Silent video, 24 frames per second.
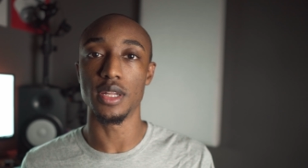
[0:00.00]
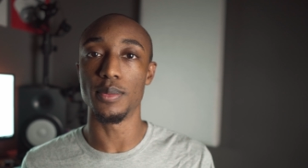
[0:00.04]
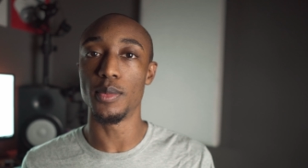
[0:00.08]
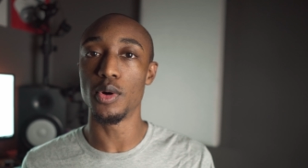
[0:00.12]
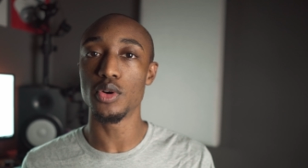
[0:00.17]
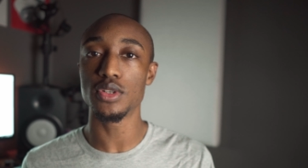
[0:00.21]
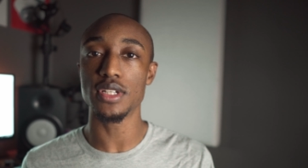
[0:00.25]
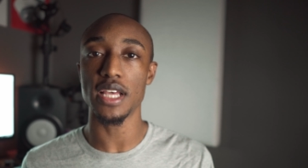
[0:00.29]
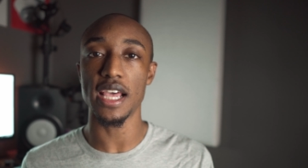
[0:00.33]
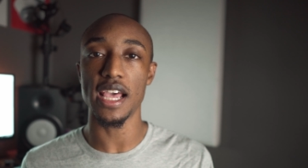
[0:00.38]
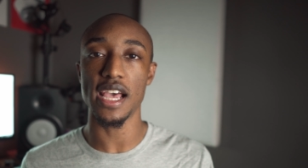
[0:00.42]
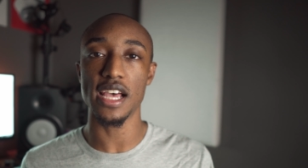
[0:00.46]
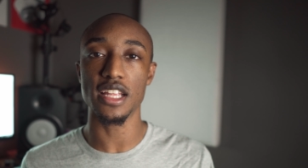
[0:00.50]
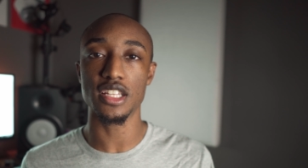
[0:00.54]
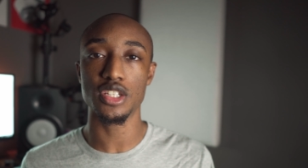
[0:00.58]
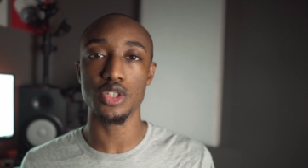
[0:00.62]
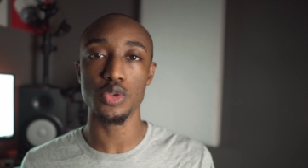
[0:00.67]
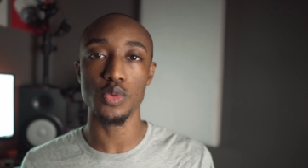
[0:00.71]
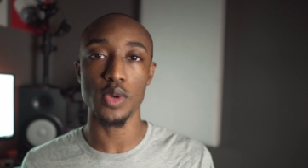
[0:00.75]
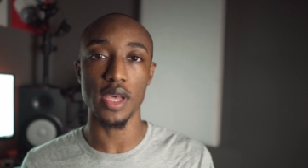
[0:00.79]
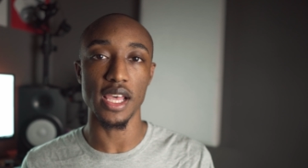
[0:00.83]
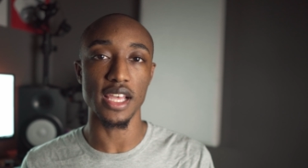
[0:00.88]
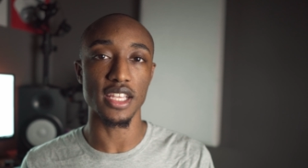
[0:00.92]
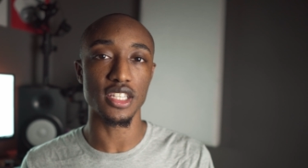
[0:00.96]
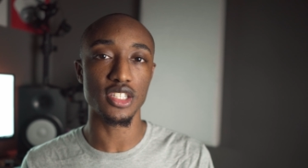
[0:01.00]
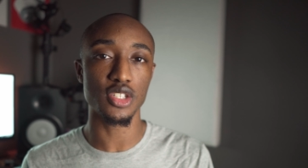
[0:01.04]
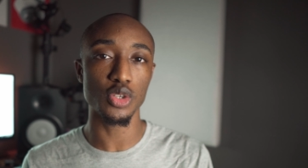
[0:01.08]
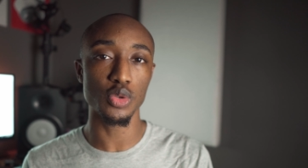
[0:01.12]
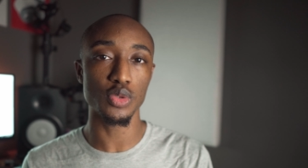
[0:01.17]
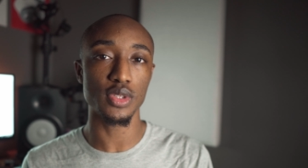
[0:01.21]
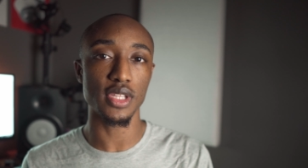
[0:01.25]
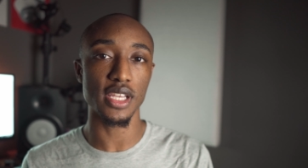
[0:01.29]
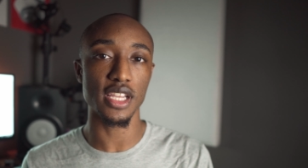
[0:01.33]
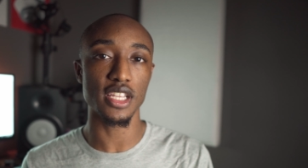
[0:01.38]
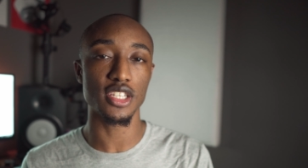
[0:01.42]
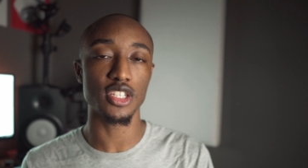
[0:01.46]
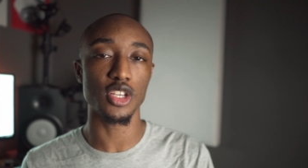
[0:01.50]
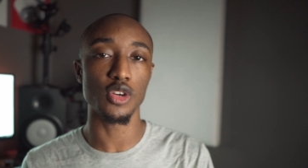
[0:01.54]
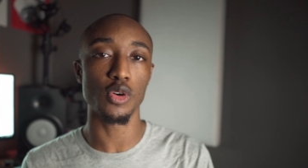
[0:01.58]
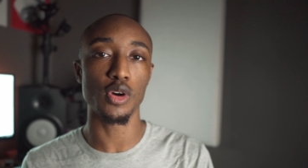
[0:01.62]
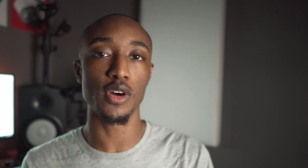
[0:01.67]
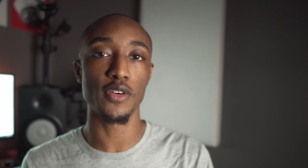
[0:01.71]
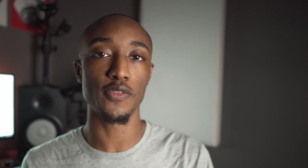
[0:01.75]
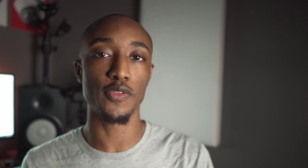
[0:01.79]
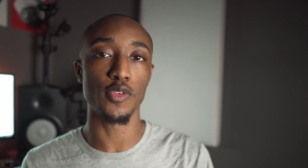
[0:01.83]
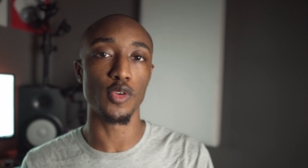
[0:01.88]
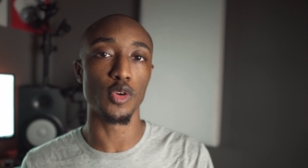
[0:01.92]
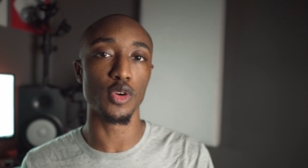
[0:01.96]
The Moza Air 2 has two things
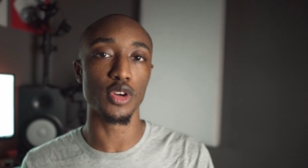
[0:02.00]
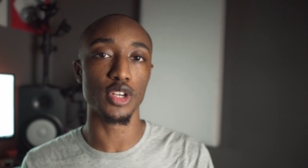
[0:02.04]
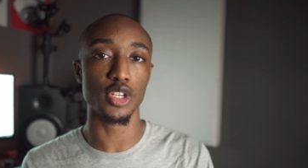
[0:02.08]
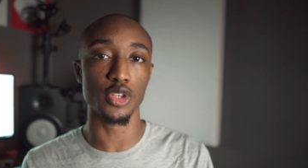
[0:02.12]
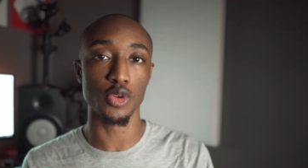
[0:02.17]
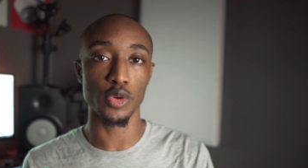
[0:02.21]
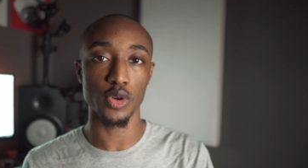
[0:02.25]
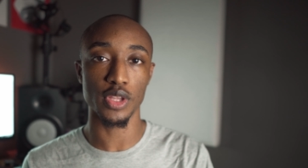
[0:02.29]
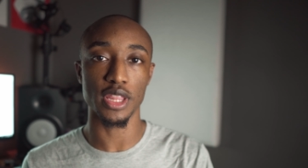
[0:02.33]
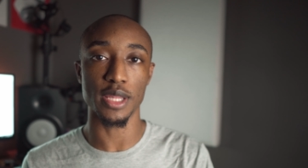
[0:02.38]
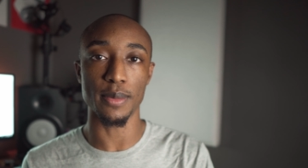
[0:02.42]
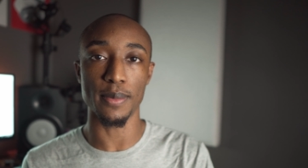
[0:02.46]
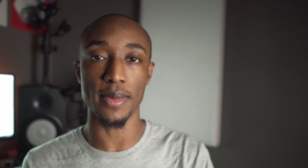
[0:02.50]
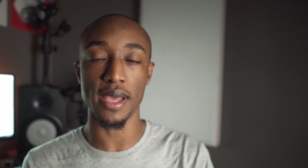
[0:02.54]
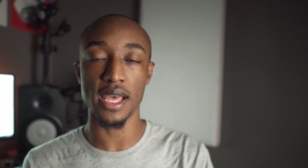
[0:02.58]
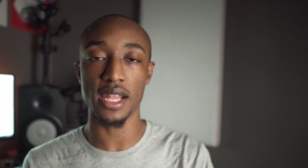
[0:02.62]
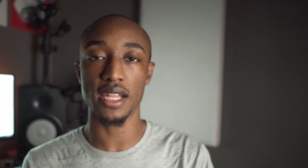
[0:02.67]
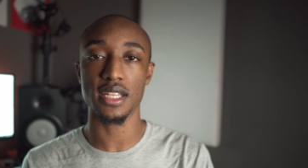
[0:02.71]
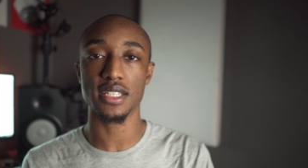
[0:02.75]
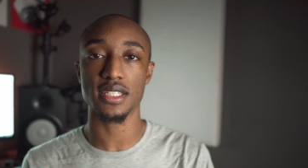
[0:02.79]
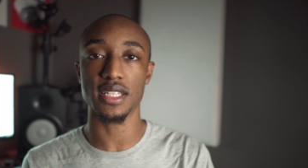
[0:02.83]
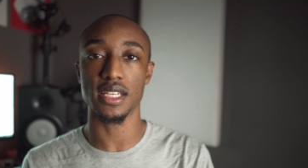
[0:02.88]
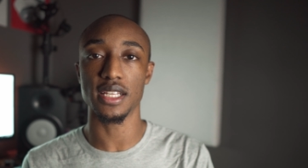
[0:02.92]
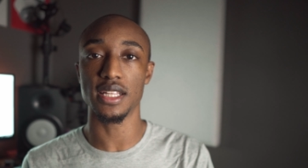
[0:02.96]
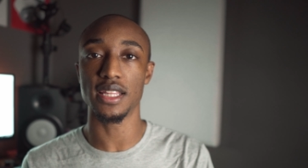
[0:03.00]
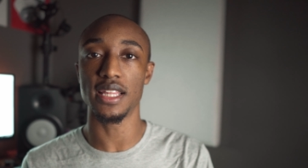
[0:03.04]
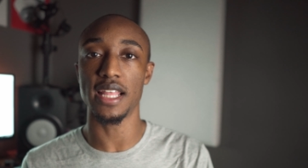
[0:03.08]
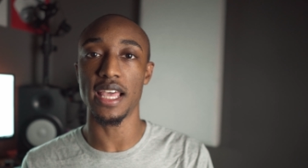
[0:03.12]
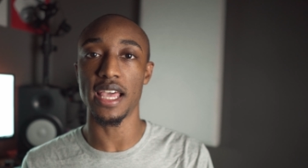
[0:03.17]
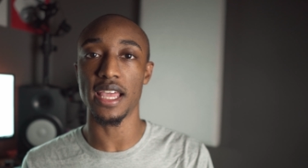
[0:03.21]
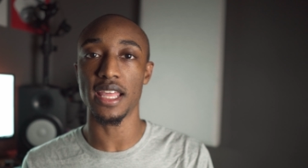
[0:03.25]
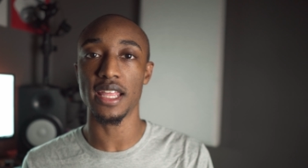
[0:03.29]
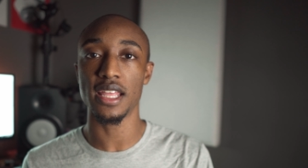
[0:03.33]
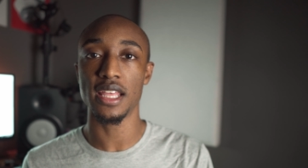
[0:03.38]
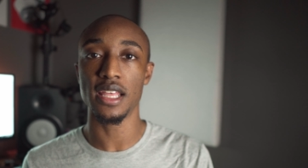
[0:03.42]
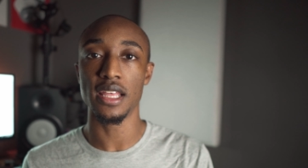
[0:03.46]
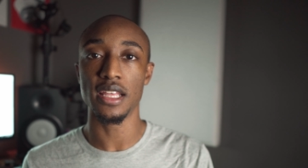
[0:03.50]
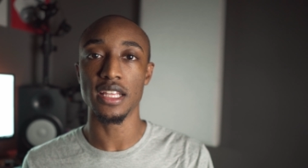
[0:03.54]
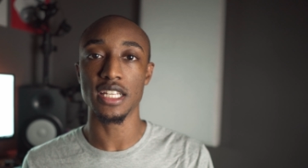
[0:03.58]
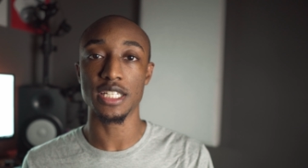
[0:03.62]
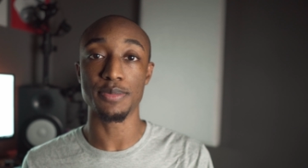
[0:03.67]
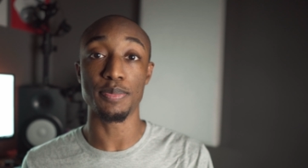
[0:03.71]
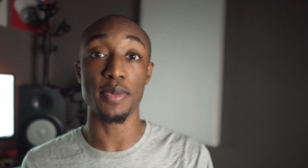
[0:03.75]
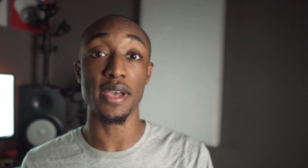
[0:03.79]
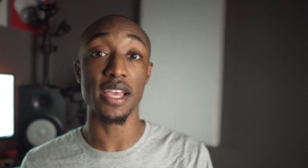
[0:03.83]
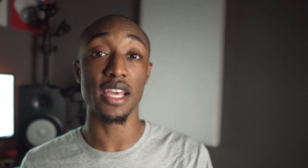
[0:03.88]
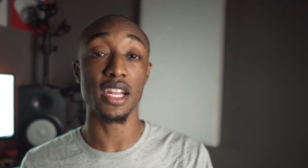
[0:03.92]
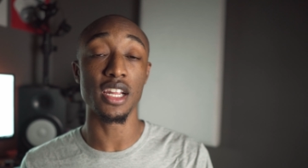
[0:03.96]
going for it during the balancing that
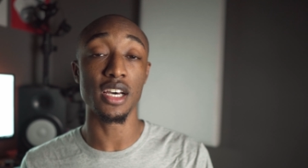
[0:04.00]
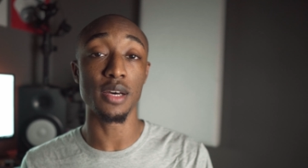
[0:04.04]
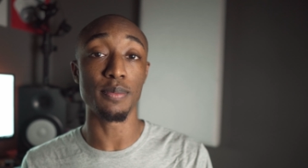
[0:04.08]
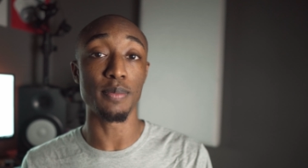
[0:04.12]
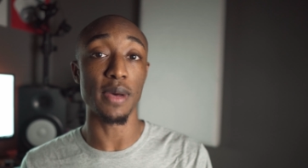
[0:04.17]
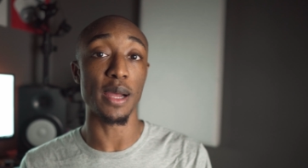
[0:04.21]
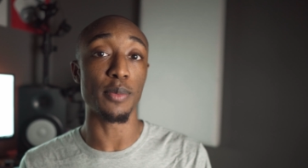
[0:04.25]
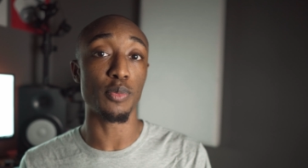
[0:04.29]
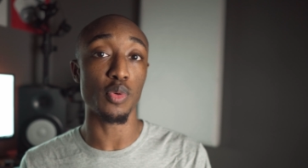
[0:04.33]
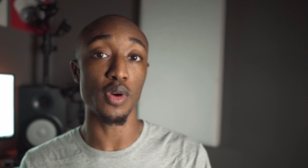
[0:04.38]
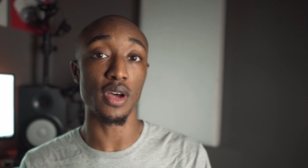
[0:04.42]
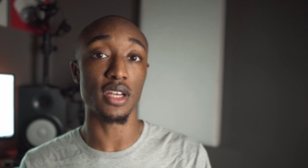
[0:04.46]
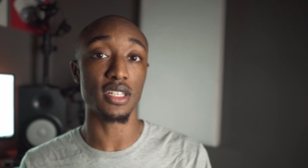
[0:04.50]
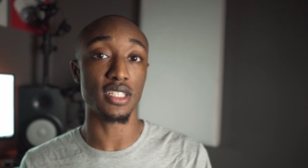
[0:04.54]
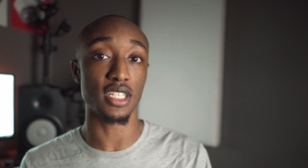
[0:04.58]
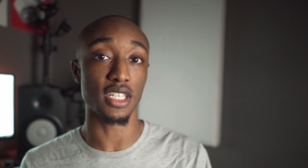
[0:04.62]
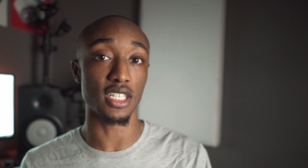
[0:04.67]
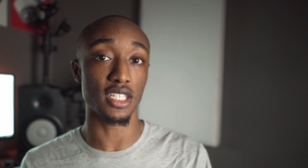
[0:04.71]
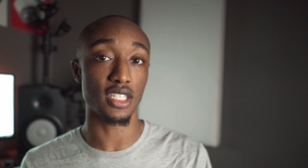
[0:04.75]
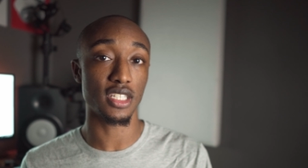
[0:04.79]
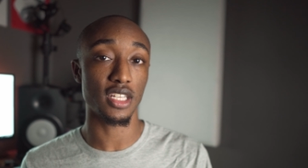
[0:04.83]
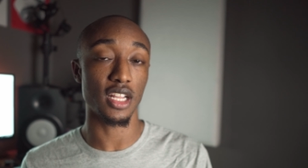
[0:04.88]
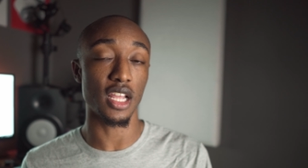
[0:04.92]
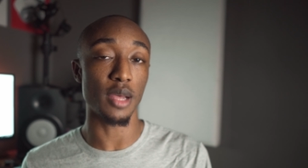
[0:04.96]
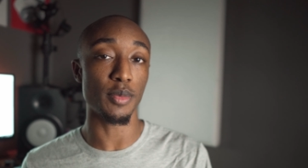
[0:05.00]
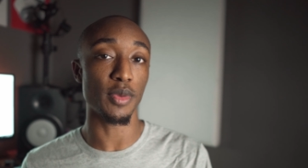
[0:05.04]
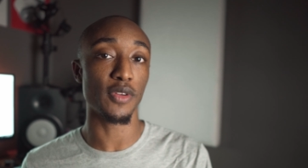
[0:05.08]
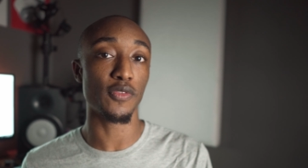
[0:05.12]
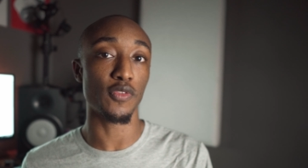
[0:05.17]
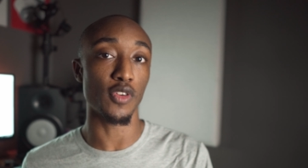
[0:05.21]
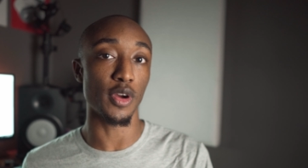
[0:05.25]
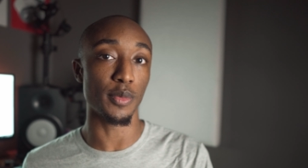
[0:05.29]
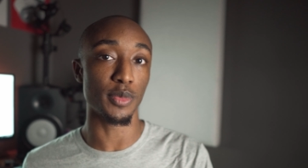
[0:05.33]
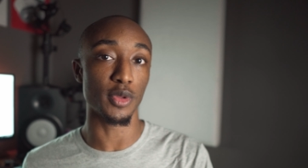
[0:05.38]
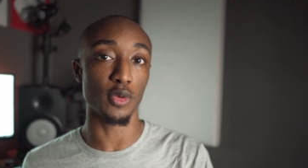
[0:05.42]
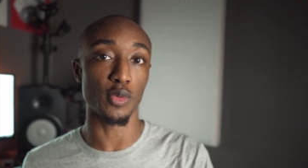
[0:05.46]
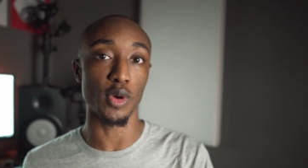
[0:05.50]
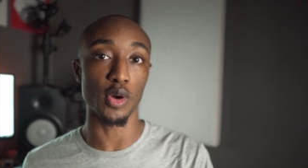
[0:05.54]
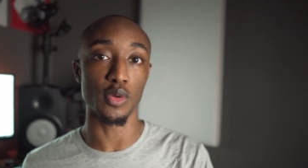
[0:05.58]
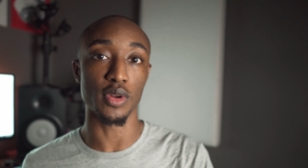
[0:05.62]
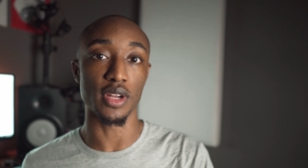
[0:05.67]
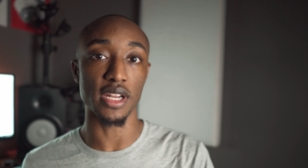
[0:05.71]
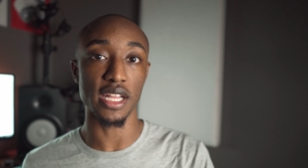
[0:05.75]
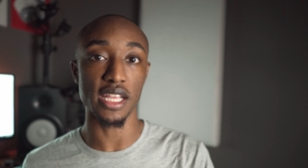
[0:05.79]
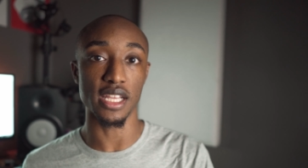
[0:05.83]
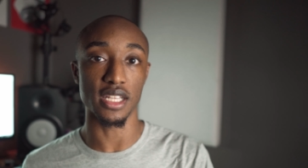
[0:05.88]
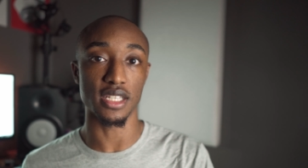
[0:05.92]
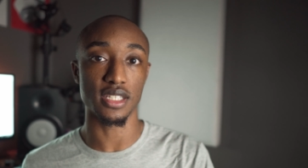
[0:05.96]
sped up my process coming from the
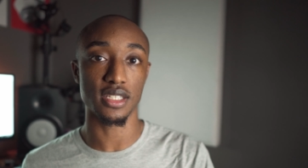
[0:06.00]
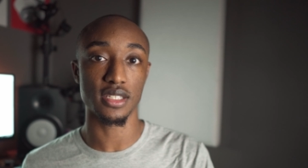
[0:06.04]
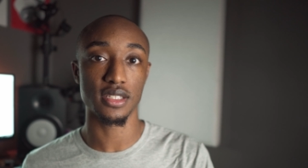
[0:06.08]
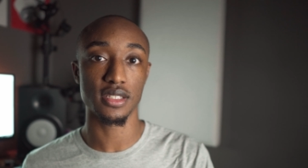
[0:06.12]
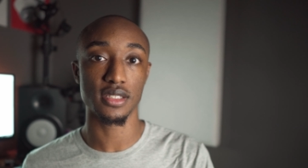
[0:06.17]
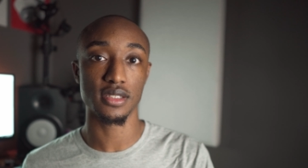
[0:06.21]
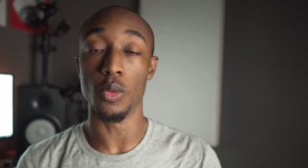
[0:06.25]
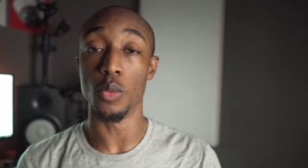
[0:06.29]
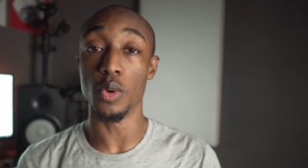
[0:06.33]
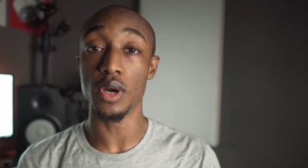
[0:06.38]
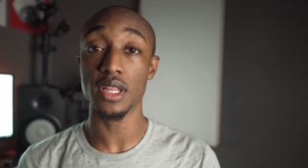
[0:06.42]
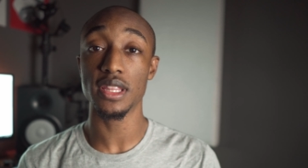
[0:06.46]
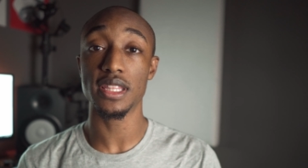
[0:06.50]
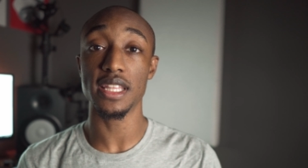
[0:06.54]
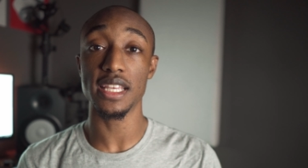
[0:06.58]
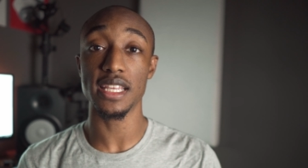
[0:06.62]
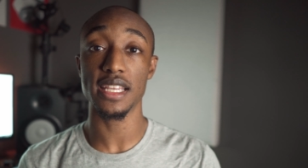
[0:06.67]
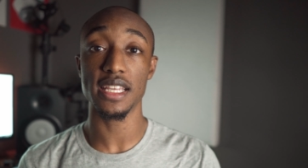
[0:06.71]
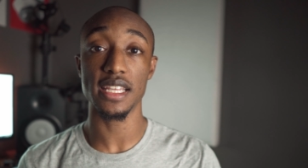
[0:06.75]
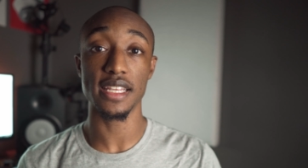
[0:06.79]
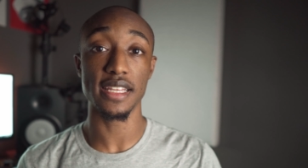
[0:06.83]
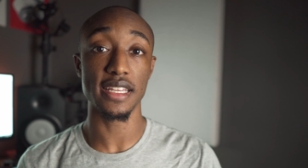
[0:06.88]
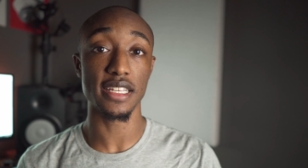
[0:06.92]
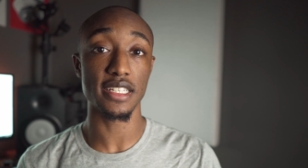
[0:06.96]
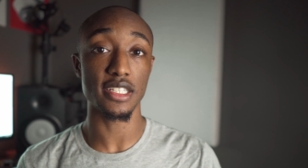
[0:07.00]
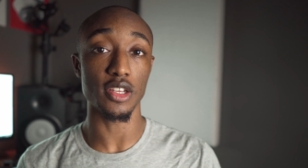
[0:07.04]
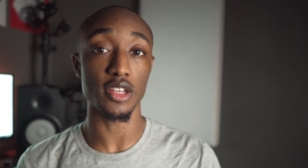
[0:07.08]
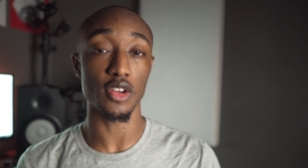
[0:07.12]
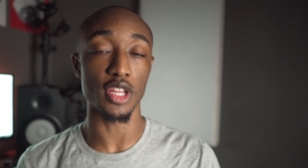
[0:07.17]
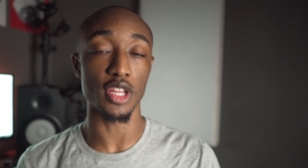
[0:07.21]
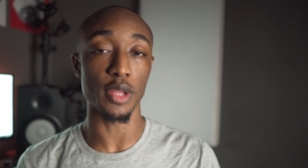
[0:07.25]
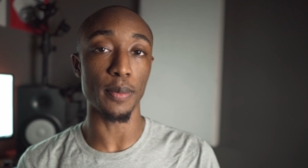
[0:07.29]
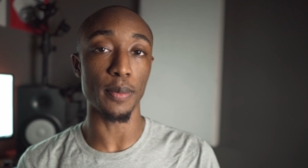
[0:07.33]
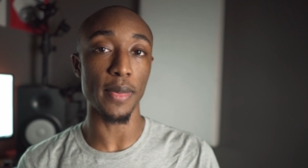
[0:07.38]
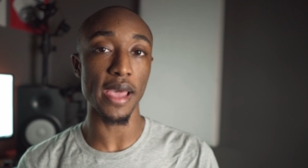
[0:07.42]
Ronin S. One thing is on the